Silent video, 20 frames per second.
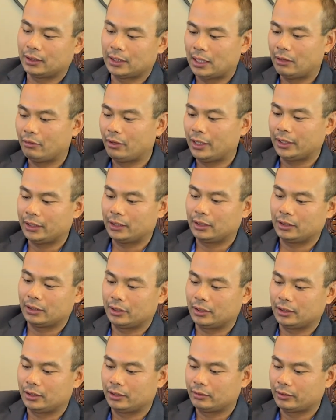Outlet
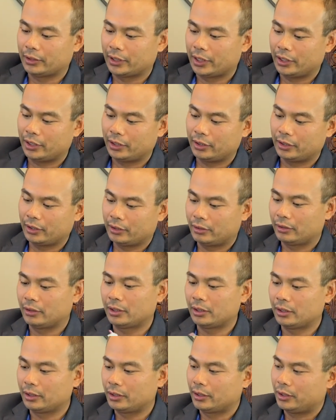right here,
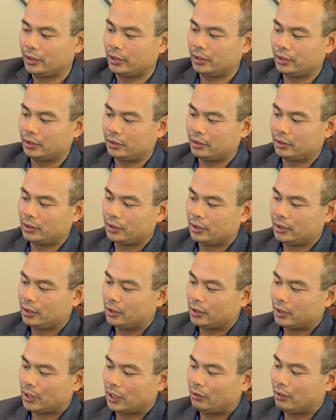here,
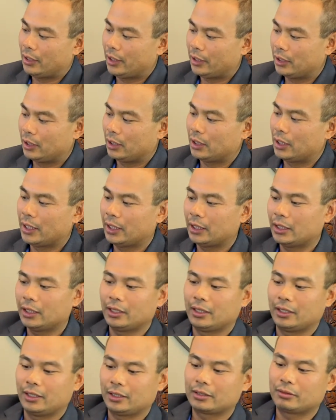outlet, inlet,
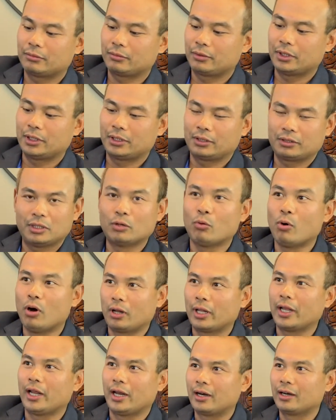and there's a
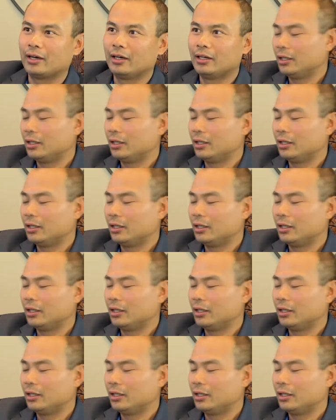wall there.